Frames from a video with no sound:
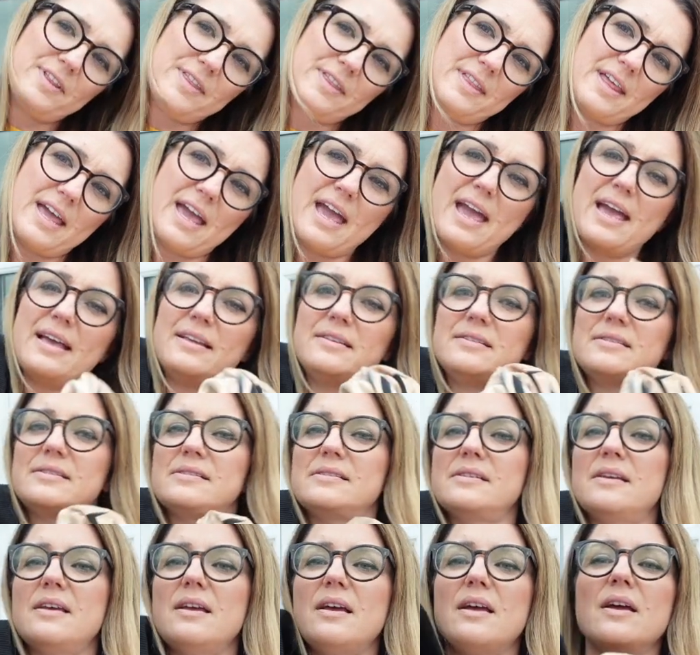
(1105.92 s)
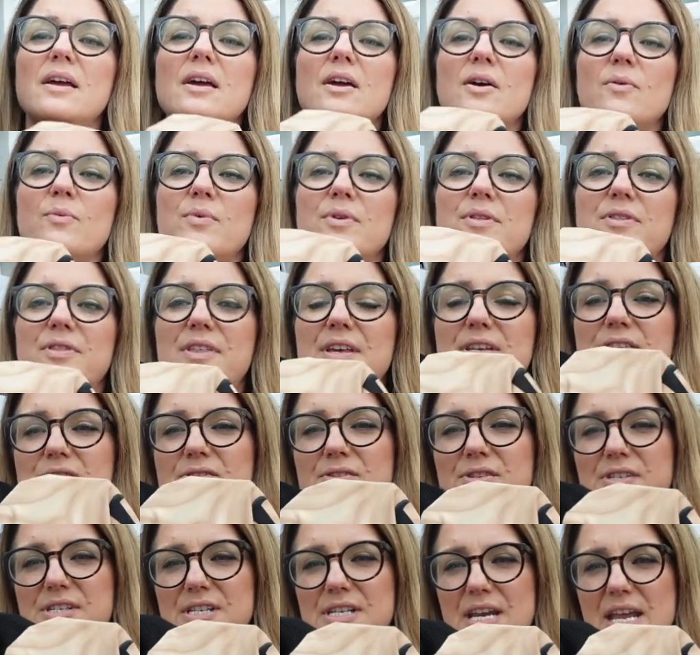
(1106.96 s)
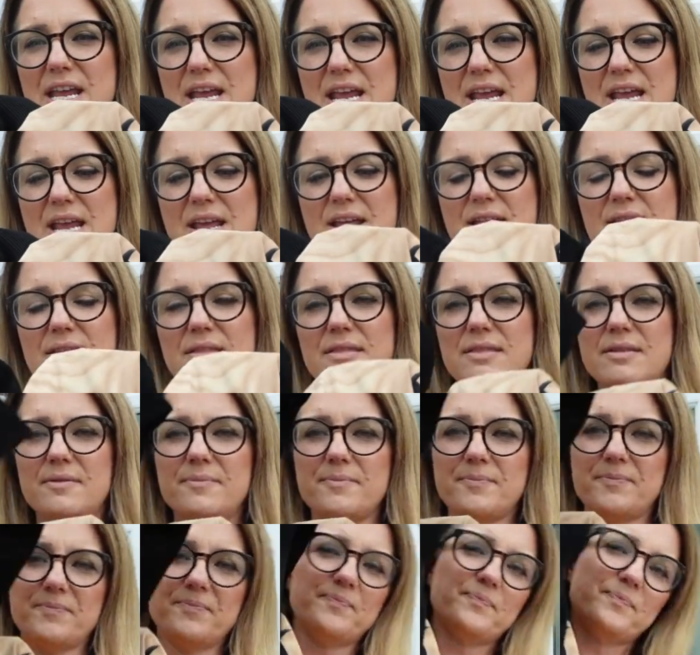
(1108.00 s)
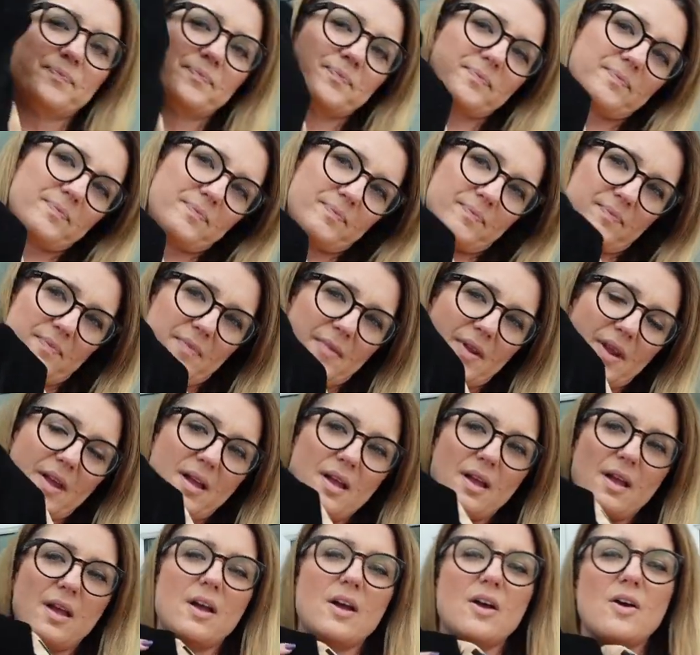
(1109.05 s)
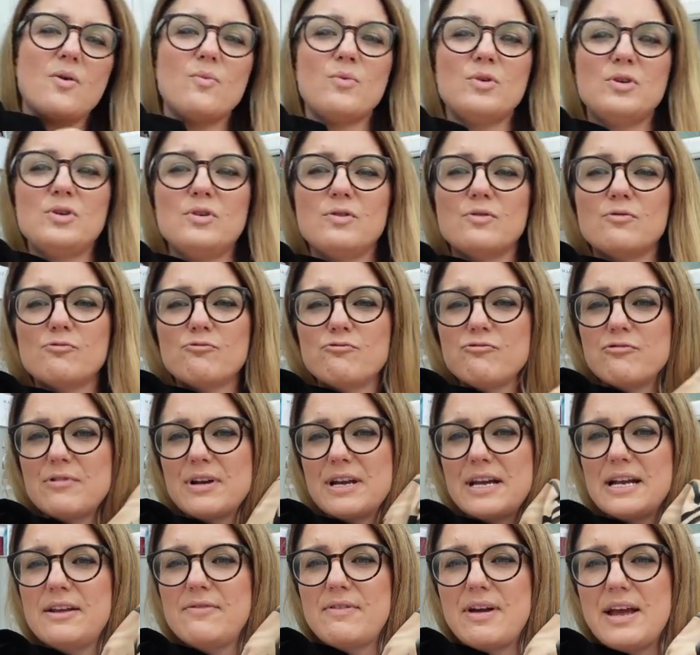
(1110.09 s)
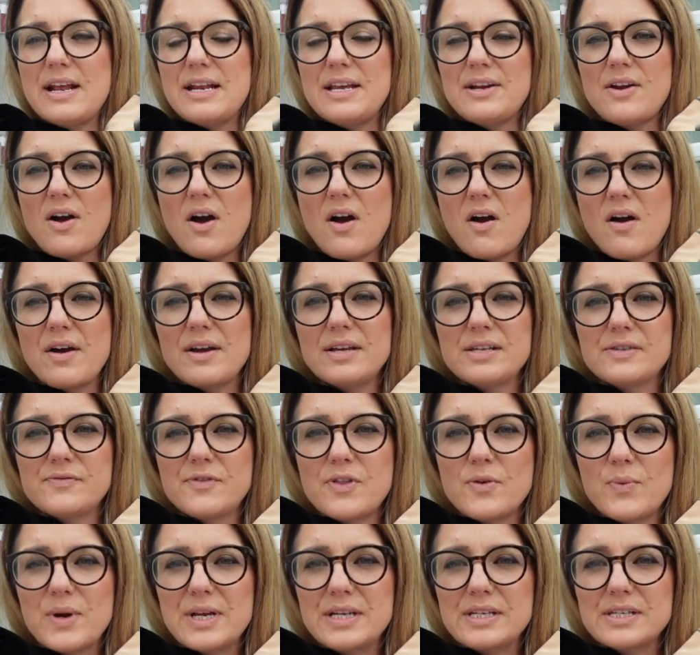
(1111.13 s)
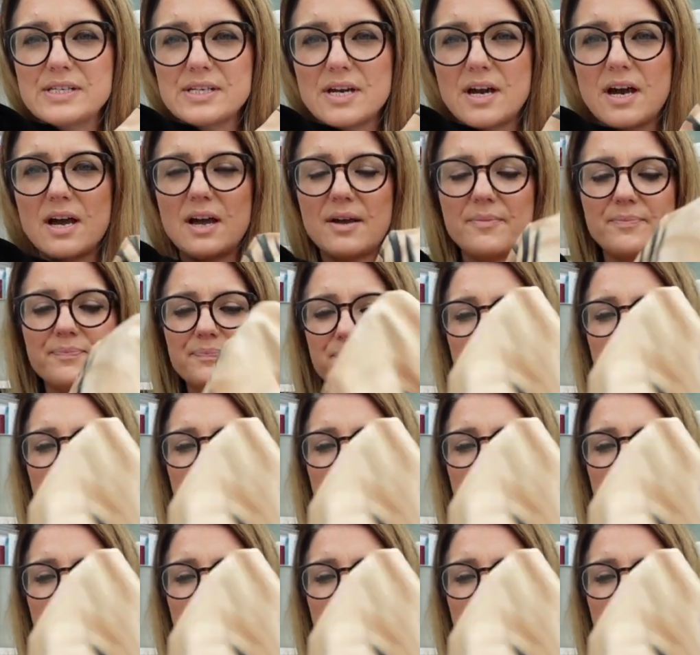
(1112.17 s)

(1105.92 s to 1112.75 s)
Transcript: in this with this underneath would look really, really nice for the winter.